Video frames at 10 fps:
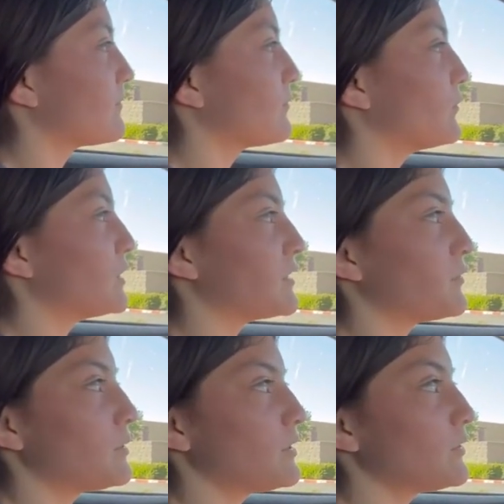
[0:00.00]
What did
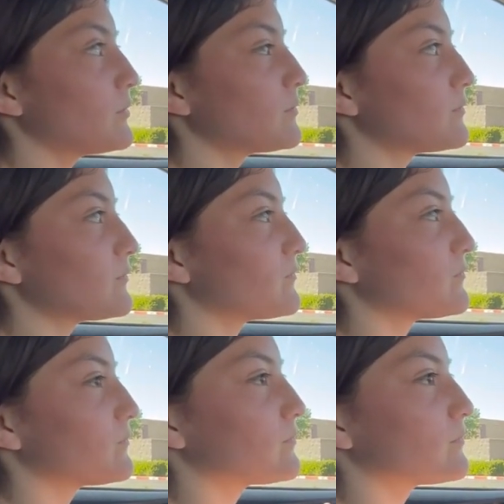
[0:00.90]
we do?
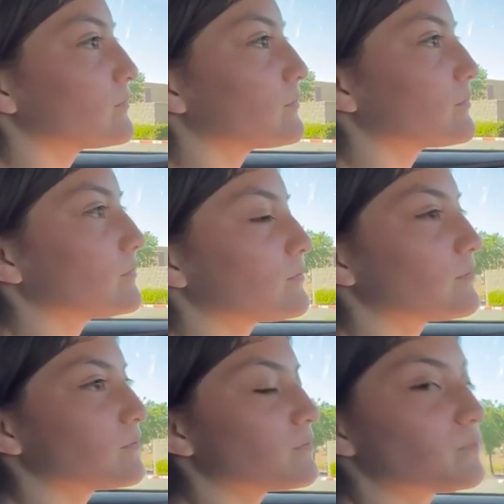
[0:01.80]

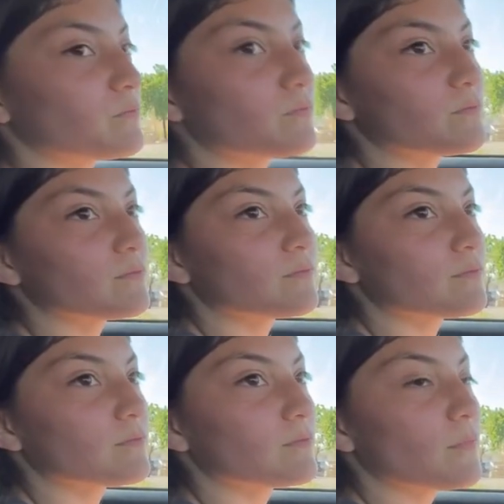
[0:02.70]
Like 30 minutes
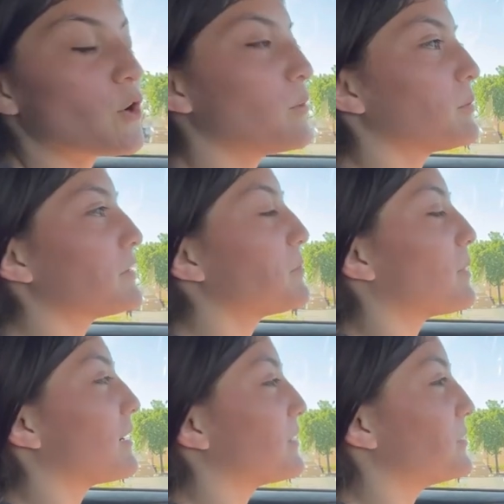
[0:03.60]
ago. Oh, we ran the
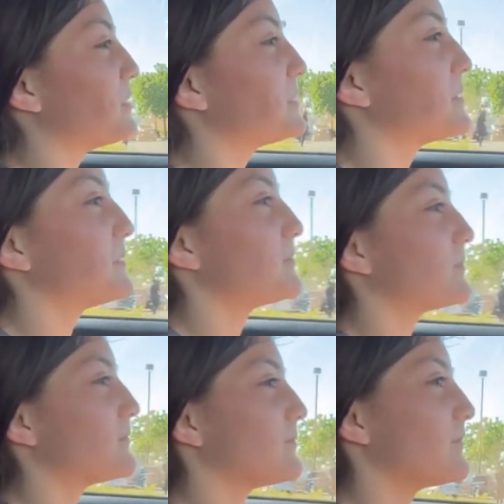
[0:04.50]
mile.
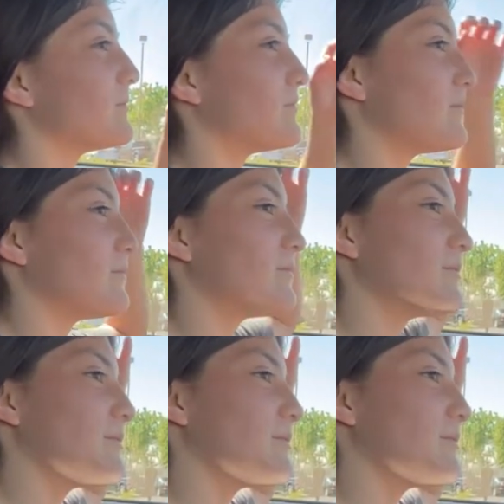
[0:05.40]
How are you feeling?